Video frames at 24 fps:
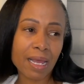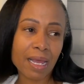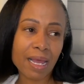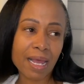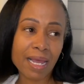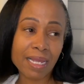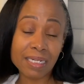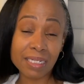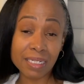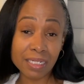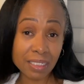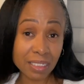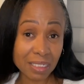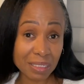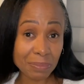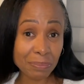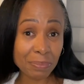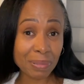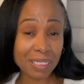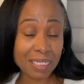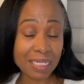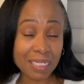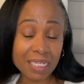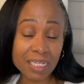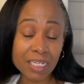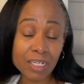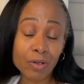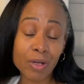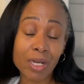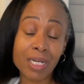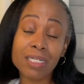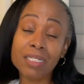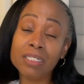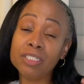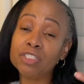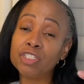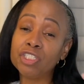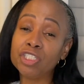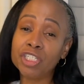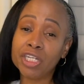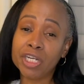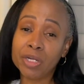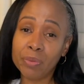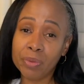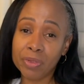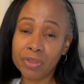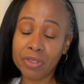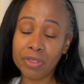I didn't complete it or I didn't
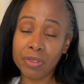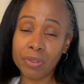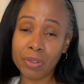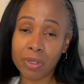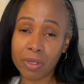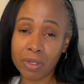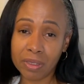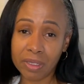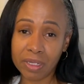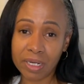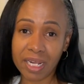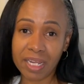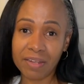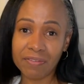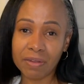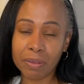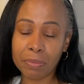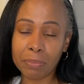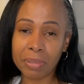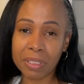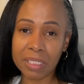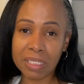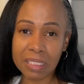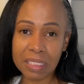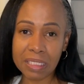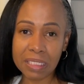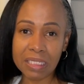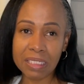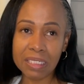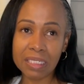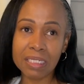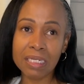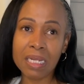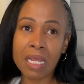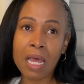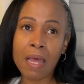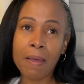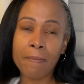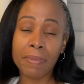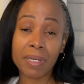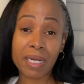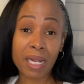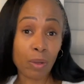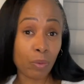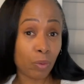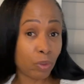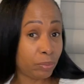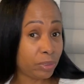share with you all that I've completed it, but
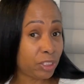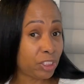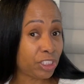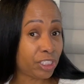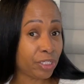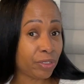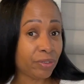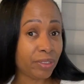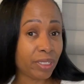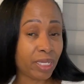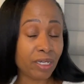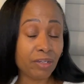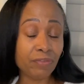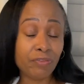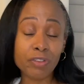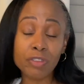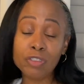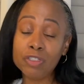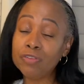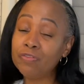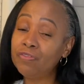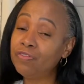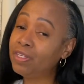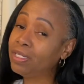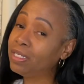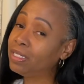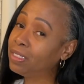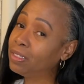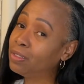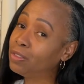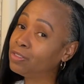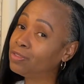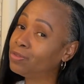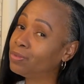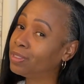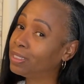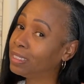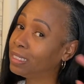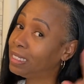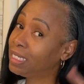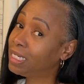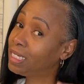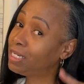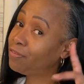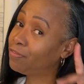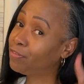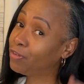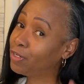I will be sharing that in future videos. So
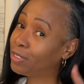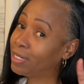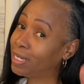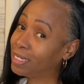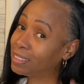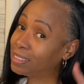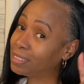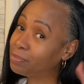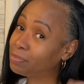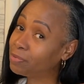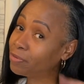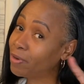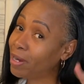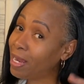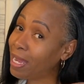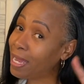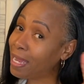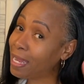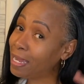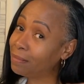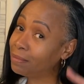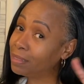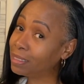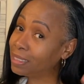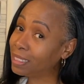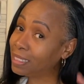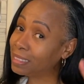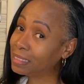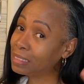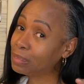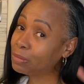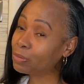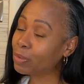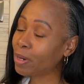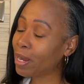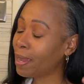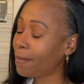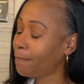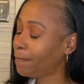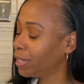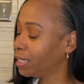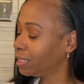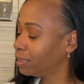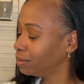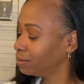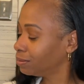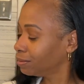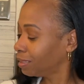again, if you're not subscribed, hit that subscribe
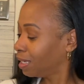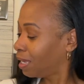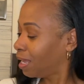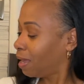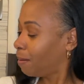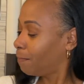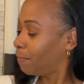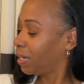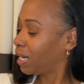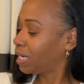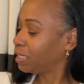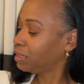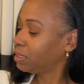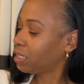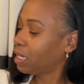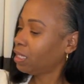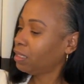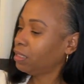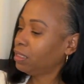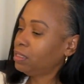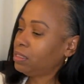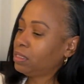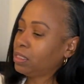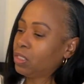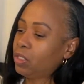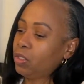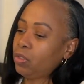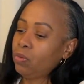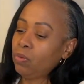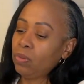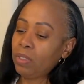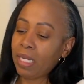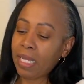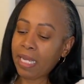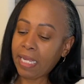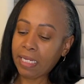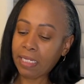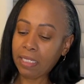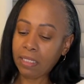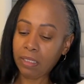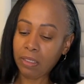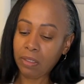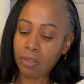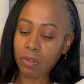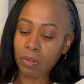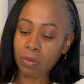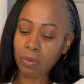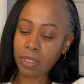button. But I saw these cute like
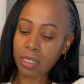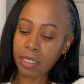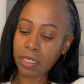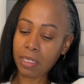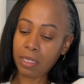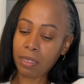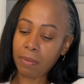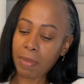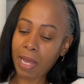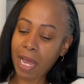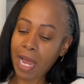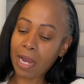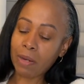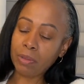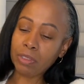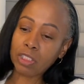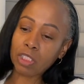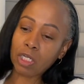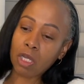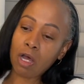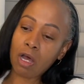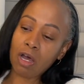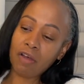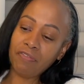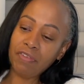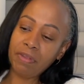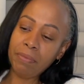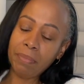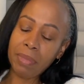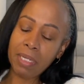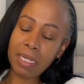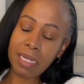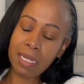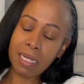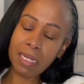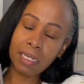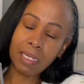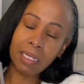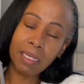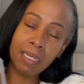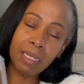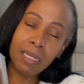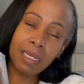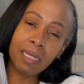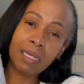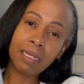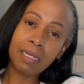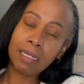little um, Irish coffee mug
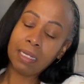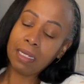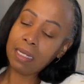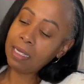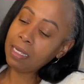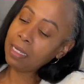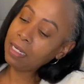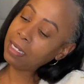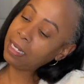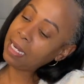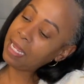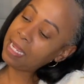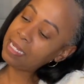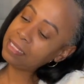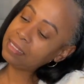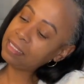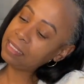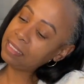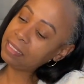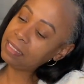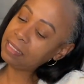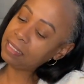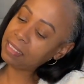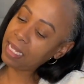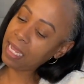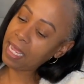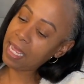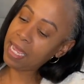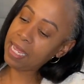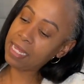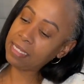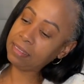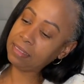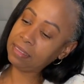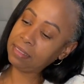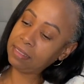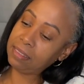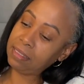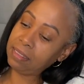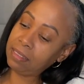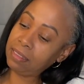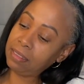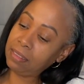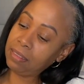uh, glasses at,